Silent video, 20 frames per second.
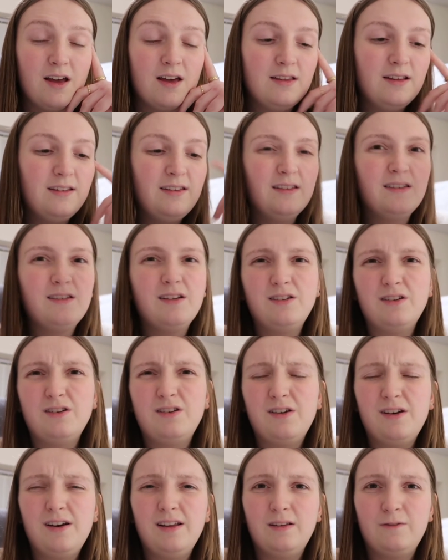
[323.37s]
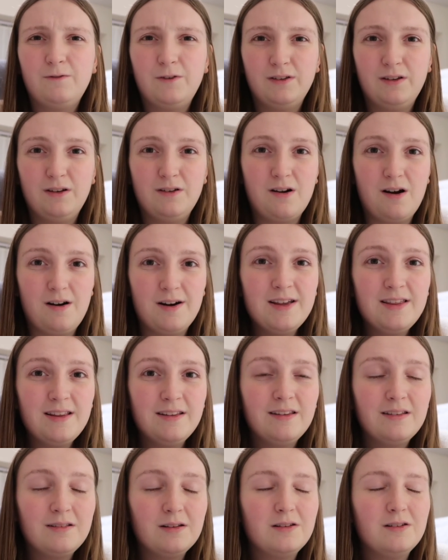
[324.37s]
This isn't a to-do list for tonight,
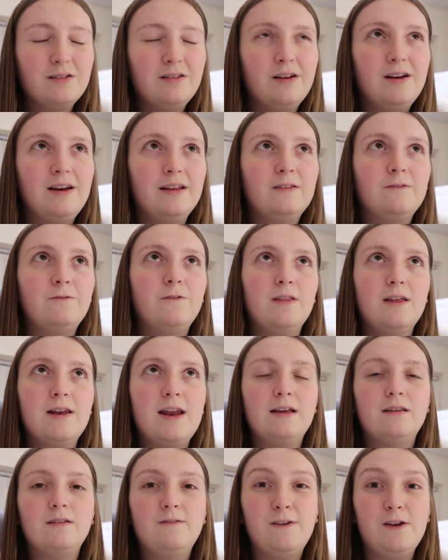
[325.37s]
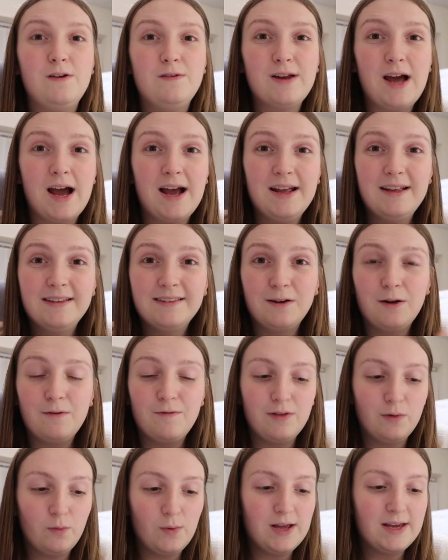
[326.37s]
this is a to-do list for the next few days and
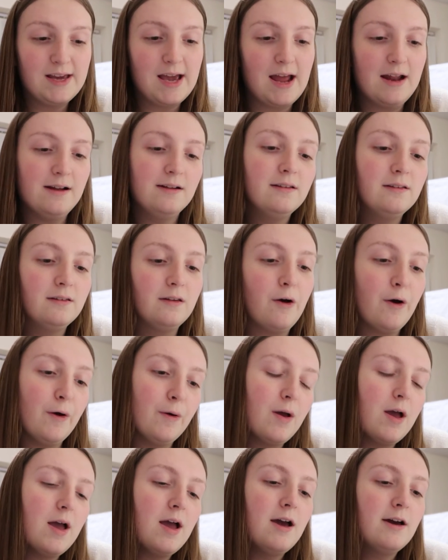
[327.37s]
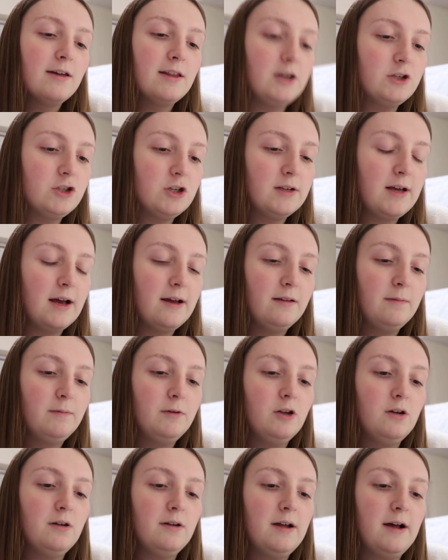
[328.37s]
over the weekend, so that should get
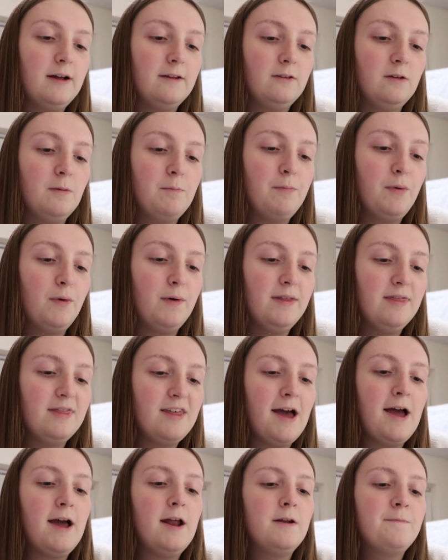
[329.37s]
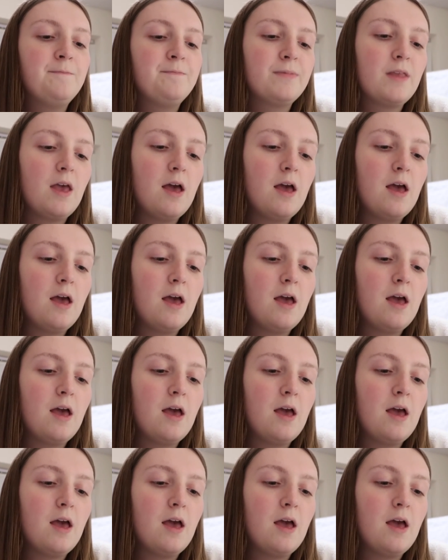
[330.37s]
done at some point then.